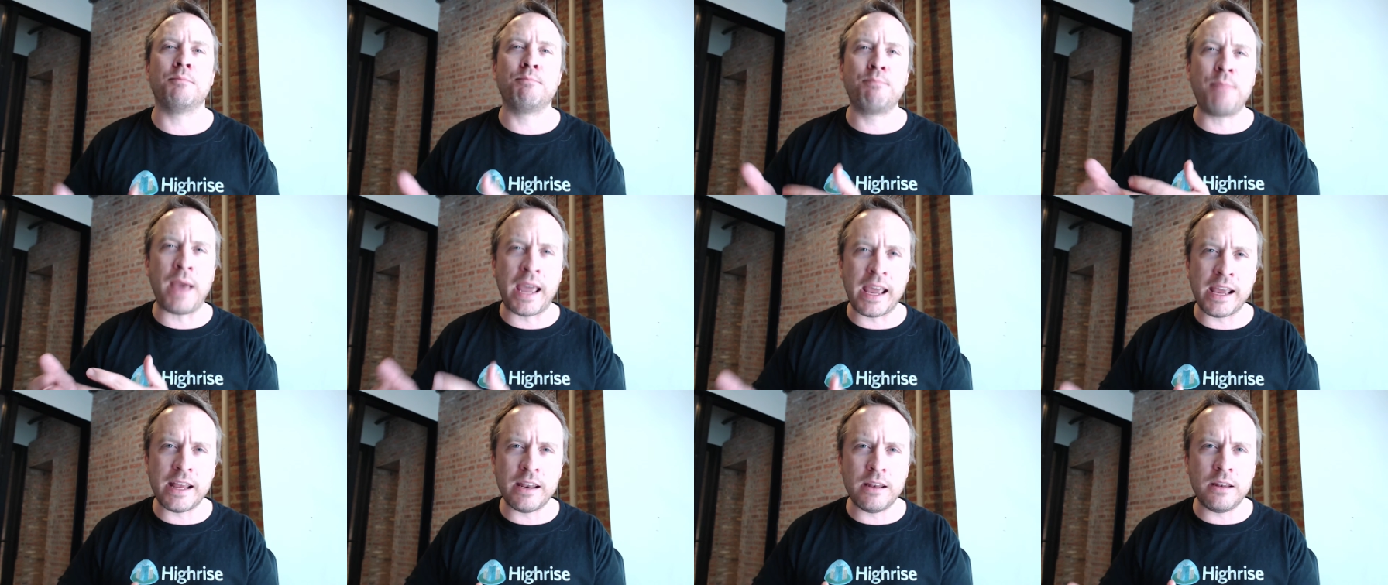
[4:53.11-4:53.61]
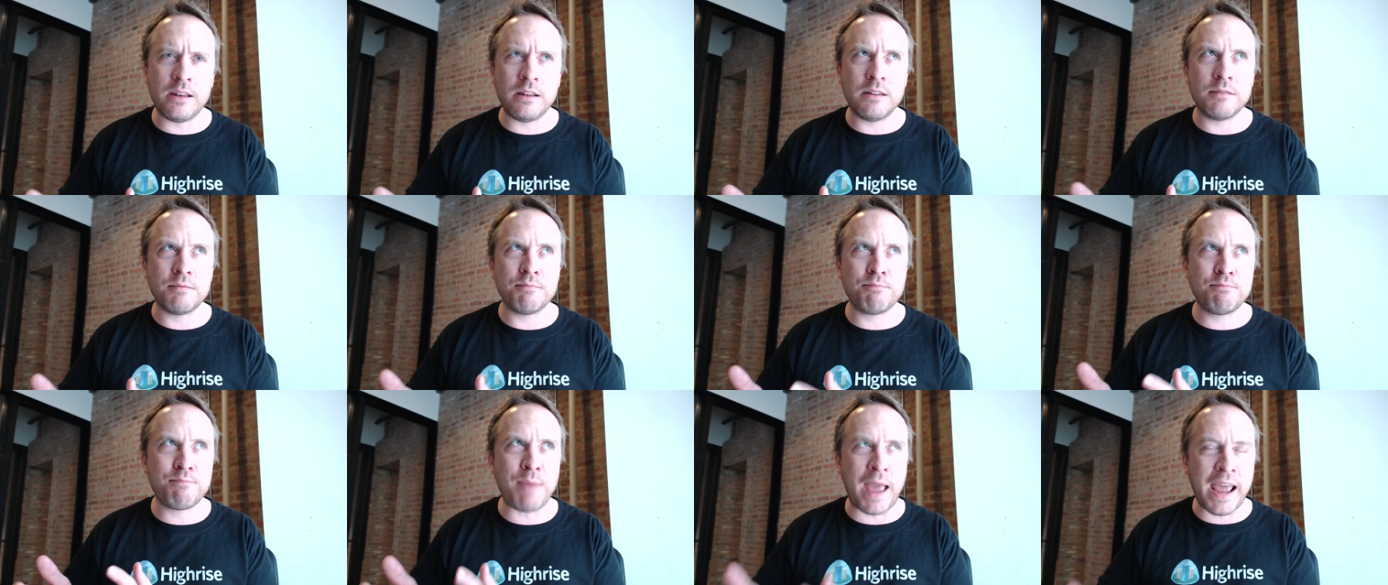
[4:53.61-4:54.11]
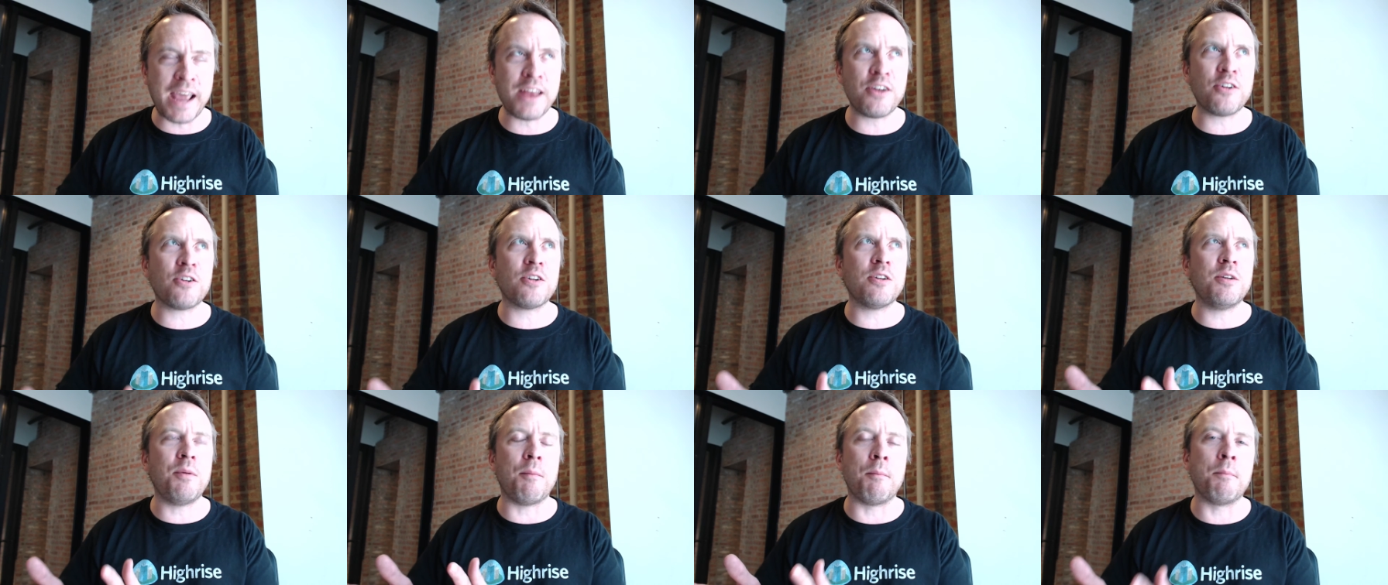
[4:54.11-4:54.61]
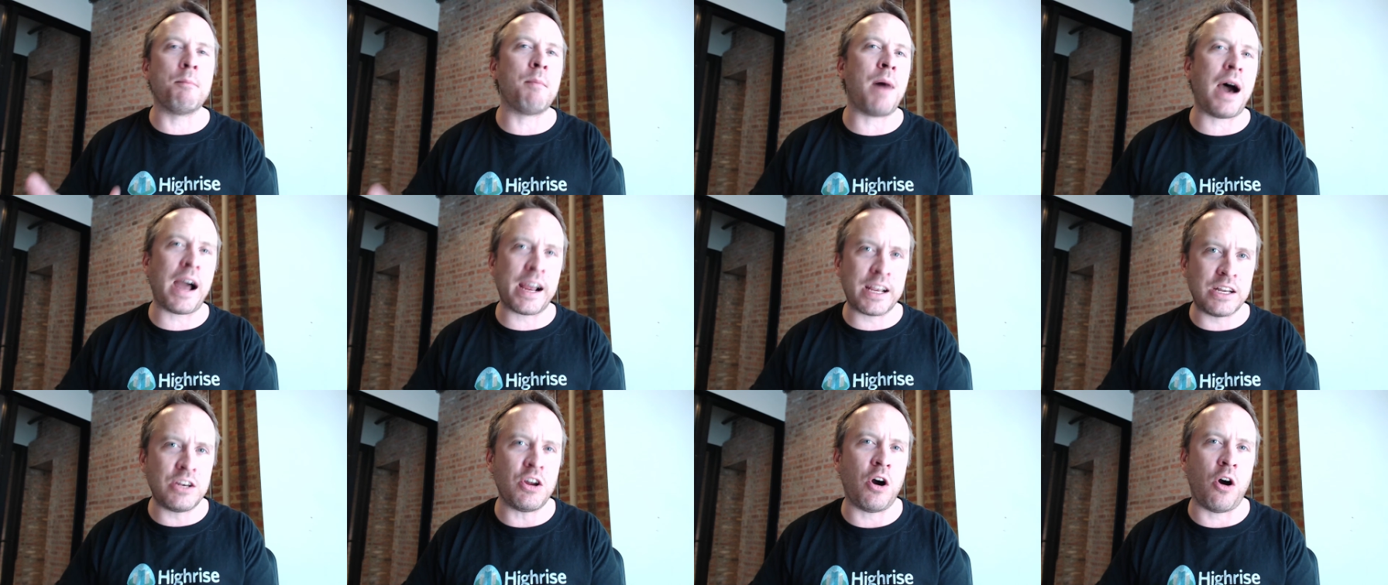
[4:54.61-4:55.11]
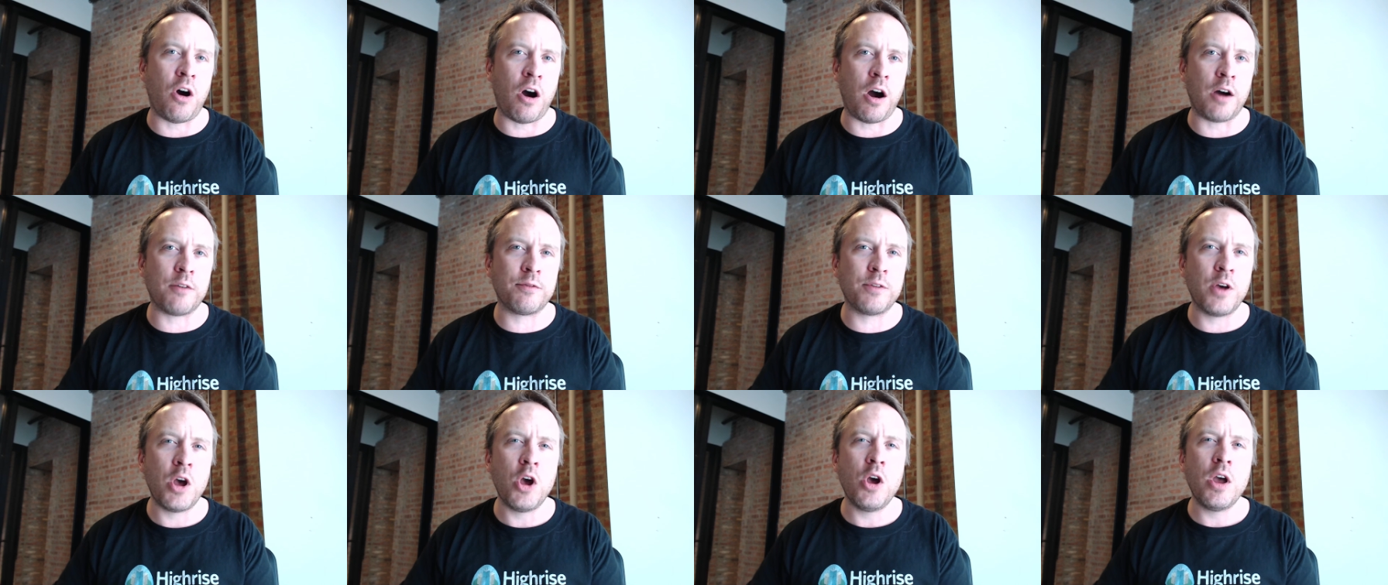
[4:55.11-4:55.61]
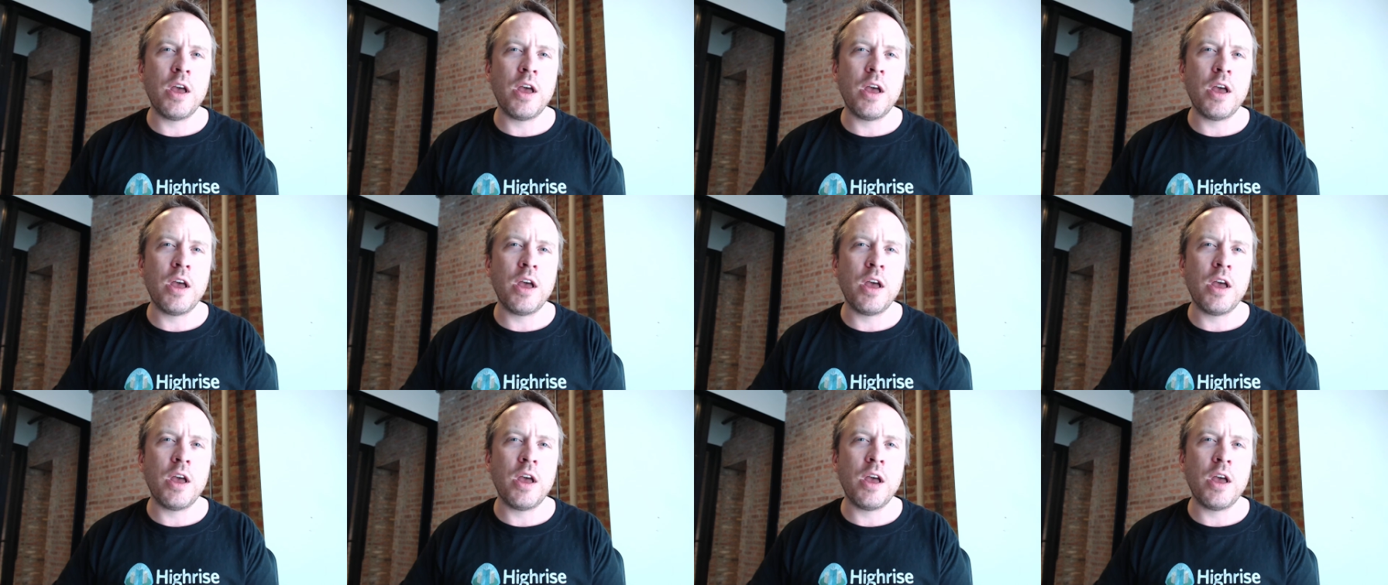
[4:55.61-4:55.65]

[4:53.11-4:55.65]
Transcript: Bain, Baader Meinhof.